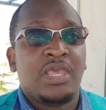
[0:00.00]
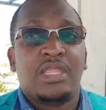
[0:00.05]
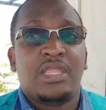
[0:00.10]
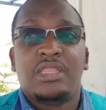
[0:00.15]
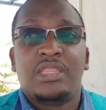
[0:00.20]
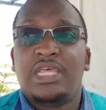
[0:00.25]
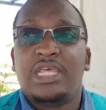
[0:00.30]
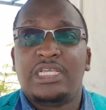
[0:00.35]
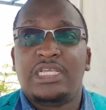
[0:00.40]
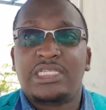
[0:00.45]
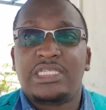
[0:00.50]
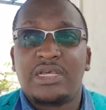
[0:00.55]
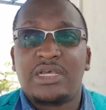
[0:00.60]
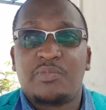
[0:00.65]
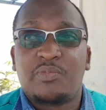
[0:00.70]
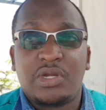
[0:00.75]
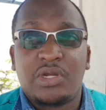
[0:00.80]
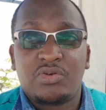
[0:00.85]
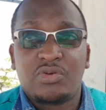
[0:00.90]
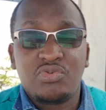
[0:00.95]
there's
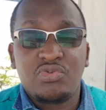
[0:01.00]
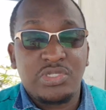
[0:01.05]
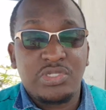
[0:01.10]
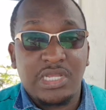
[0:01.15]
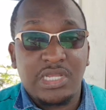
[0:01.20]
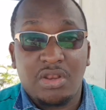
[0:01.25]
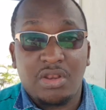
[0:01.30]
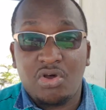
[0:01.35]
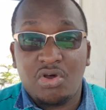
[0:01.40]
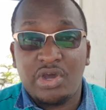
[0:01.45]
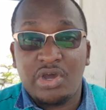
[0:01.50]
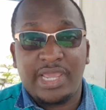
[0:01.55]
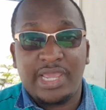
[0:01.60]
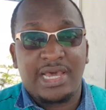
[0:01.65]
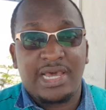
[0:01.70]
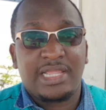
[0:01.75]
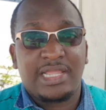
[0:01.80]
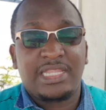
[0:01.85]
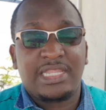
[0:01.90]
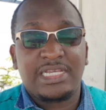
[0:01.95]
someone who's a
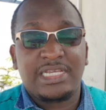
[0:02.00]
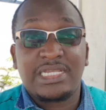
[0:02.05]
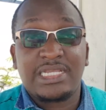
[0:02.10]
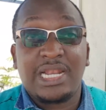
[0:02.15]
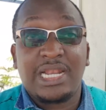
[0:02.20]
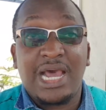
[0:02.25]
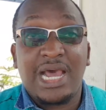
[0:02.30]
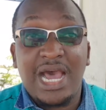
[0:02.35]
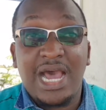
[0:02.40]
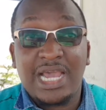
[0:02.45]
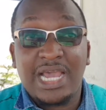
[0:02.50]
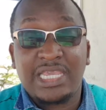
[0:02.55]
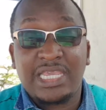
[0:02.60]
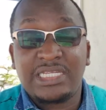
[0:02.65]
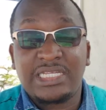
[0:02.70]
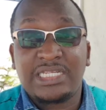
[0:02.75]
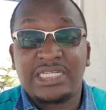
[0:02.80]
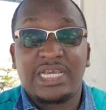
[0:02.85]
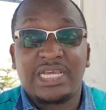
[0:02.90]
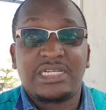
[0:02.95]
lawyer, there's an
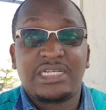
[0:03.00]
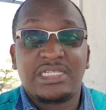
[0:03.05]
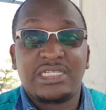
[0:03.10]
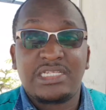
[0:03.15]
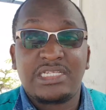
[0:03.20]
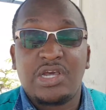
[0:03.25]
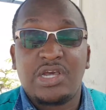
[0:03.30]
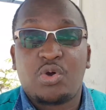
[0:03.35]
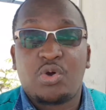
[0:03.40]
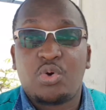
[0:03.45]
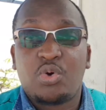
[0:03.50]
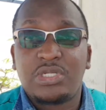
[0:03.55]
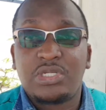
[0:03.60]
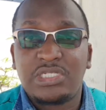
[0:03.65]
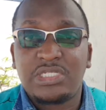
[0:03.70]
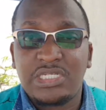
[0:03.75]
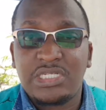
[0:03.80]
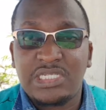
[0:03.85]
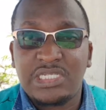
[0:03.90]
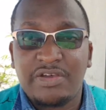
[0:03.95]
architect, there's a
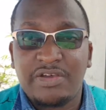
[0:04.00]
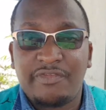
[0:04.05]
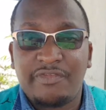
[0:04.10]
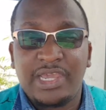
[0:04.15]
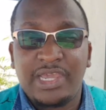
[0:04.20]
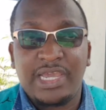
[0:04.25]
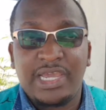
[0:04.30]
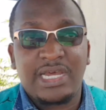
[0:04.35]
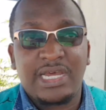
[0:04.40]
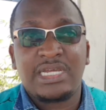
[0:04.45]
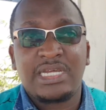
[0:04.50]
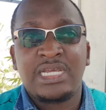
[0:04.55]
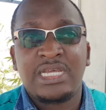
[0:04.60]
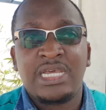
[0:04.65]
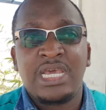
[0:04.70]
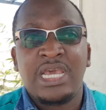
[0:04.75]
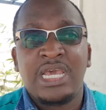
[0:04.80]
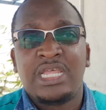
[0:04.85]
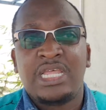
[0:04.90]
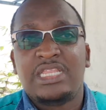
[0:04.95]
quantity surveyor,
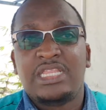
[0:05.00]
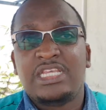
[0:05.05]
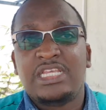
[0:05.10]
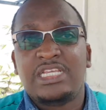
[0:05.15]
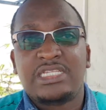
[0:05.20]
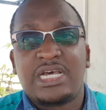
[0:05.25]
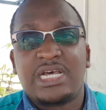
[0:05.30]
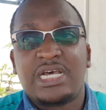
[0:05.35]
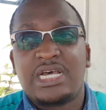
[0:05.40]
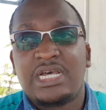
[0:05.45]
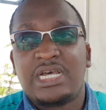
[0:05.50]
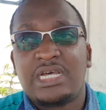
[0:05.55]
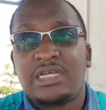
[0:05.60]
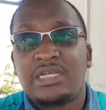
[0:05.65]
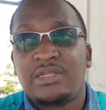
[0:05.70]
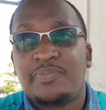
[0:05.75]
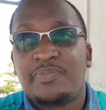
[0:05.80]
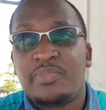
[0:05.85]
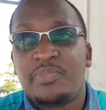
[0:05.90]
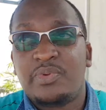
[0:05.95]
there's a